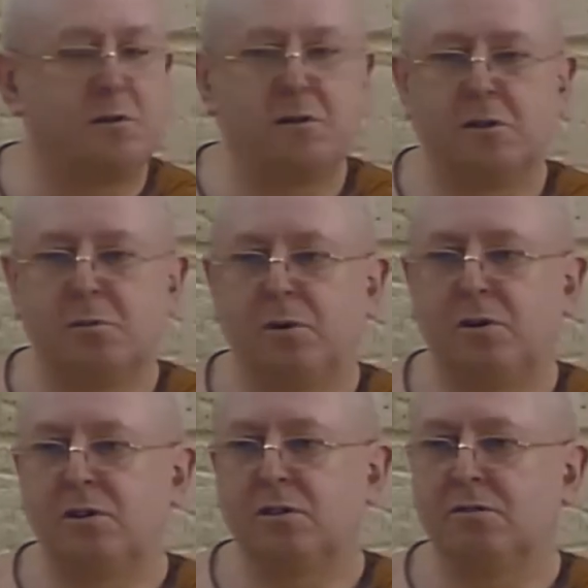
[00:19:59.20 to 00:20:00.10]
when the
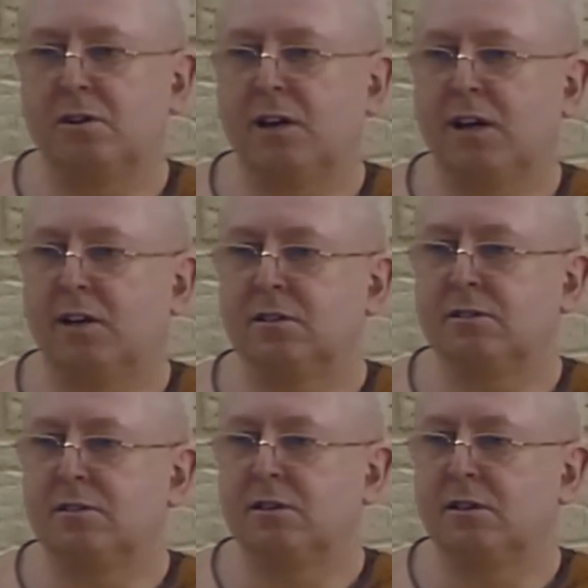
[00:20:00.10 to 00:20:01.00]
body is
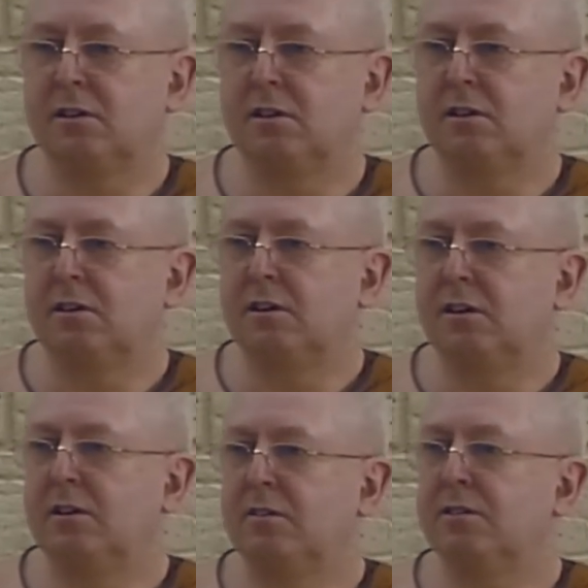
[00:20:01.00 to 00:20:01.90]
relaxed.
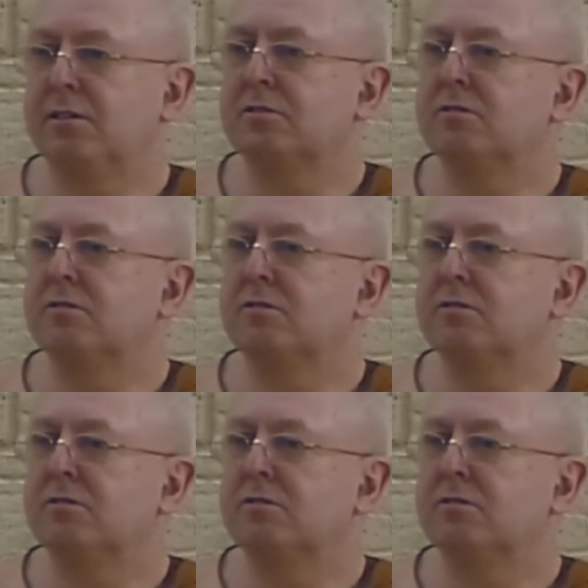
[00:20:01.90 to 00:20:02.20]
It feels